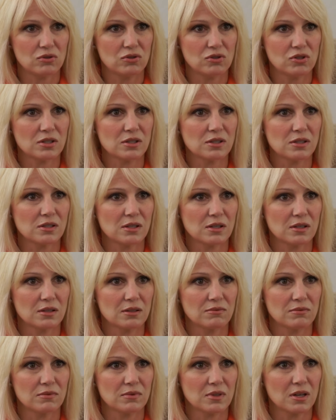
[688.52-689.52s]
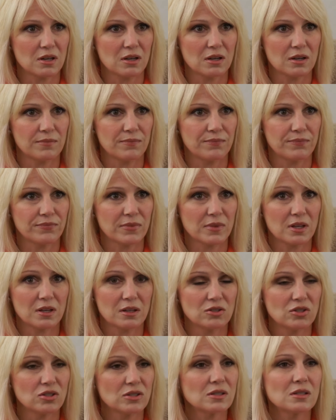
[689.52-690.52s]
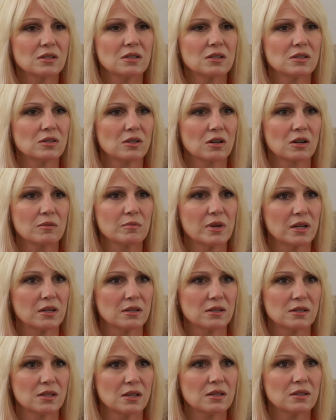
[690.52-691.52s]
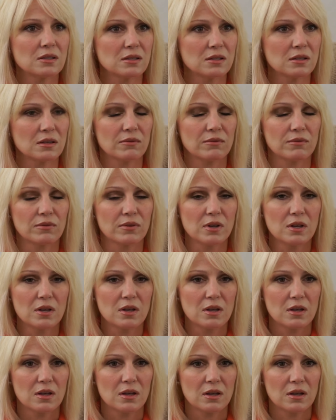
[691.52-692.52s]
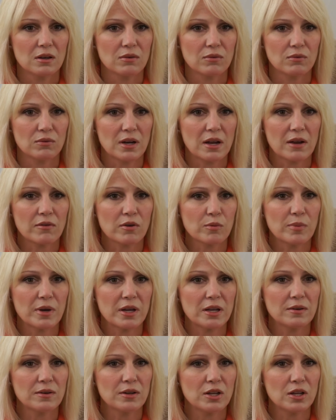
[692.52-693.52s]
just a discernment, a sense of whatever. But